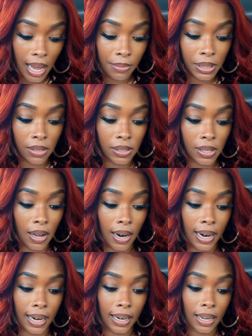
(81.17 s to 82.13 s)
I'm so
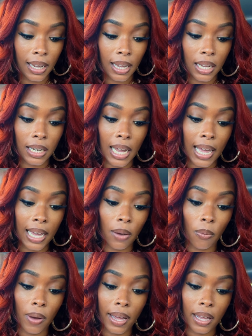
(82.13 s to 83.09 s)
sorry. Like,
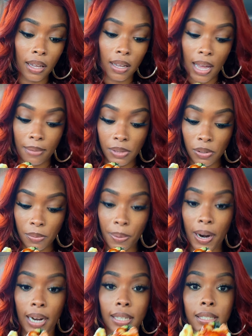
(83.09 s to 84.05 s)
what? I'm too
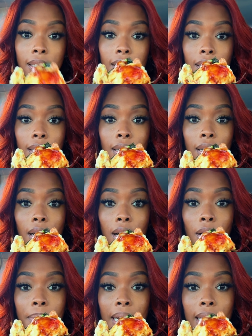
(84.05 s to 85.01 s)
pressed.
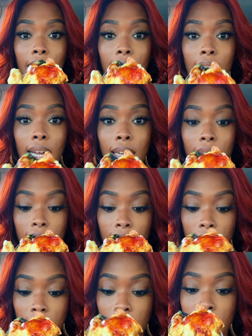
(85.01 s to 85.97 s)
Oh my god.
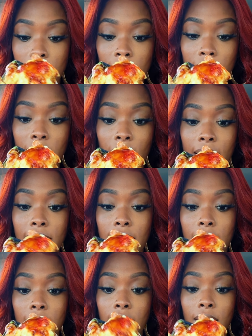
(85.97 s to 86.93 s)
This is
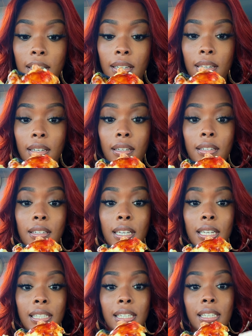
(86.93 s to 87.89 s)
crazy.
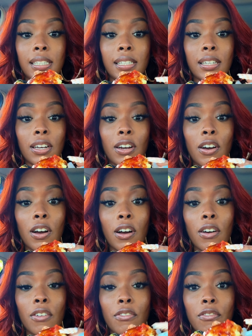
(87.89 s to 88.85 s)
This is
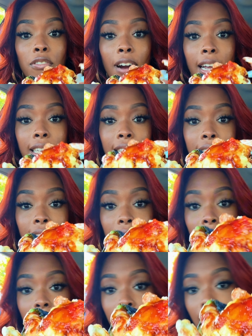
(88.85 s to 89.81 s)
crazy.